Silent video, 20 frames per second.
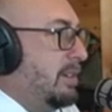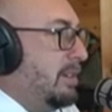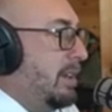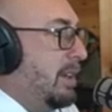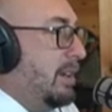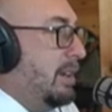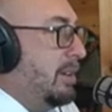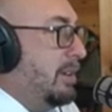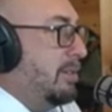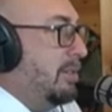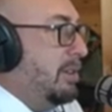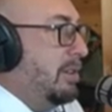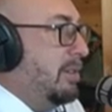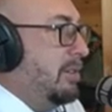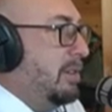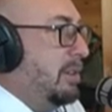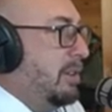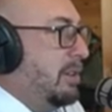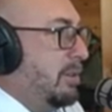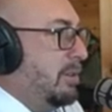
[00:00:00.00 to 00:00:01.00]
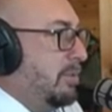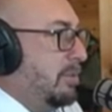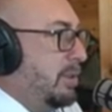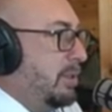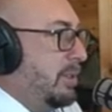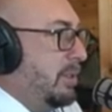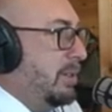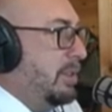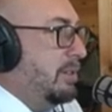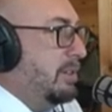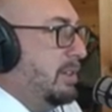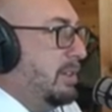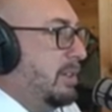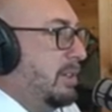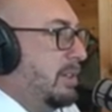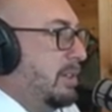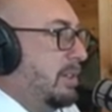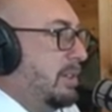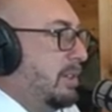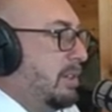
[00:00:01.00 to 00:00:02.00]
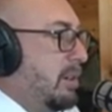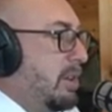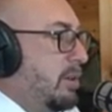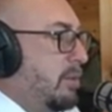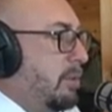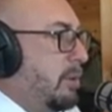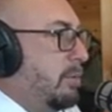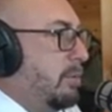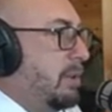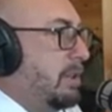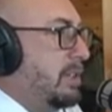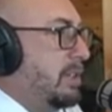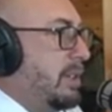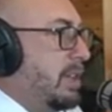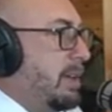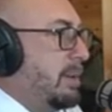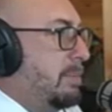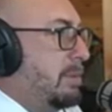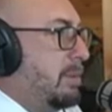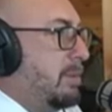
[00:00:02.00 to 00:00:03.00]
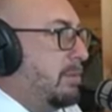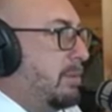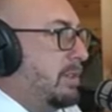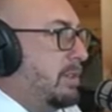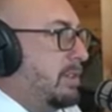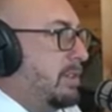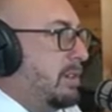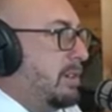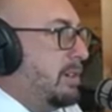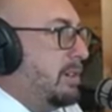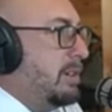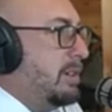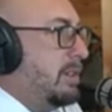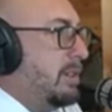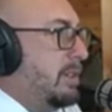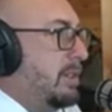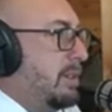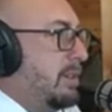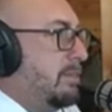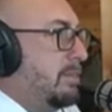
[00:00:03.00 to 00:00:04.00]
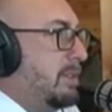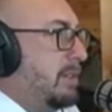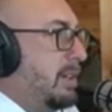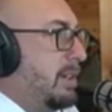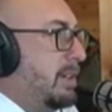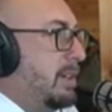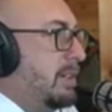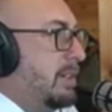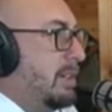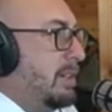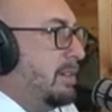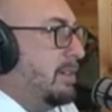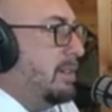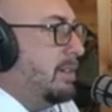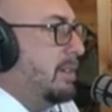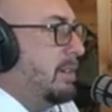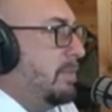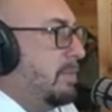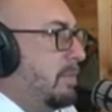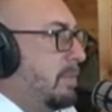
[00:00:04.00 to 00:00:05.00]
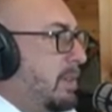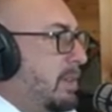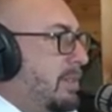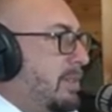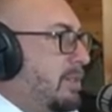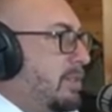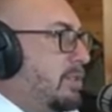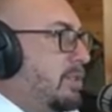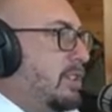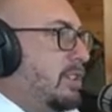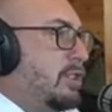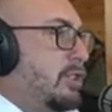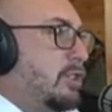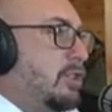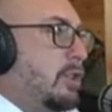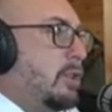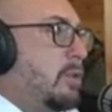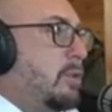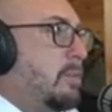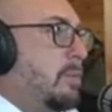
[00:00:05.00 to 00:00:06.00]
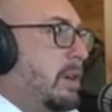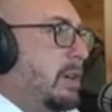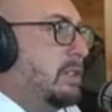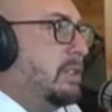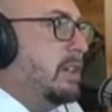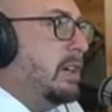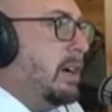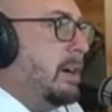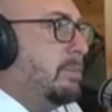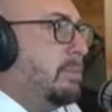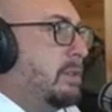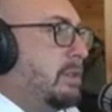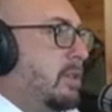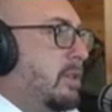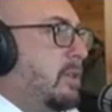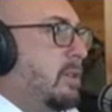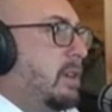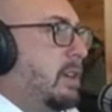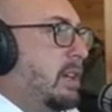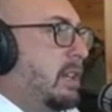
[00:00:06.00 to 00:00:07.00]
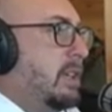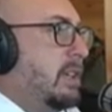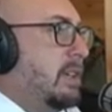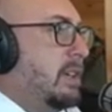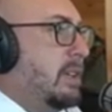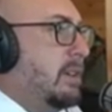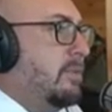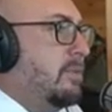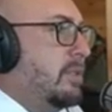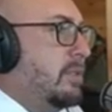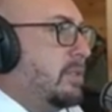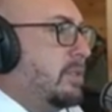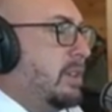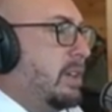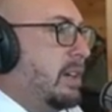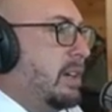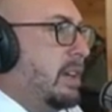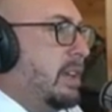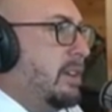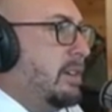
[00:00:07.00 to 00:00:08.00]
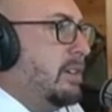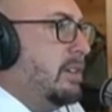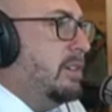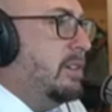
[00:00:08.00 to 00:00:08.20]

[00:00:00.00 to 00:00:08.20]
Antonio, and you don't really know where one stops and one starts, it seems like. And there's just so much opportunity, it feels like, down here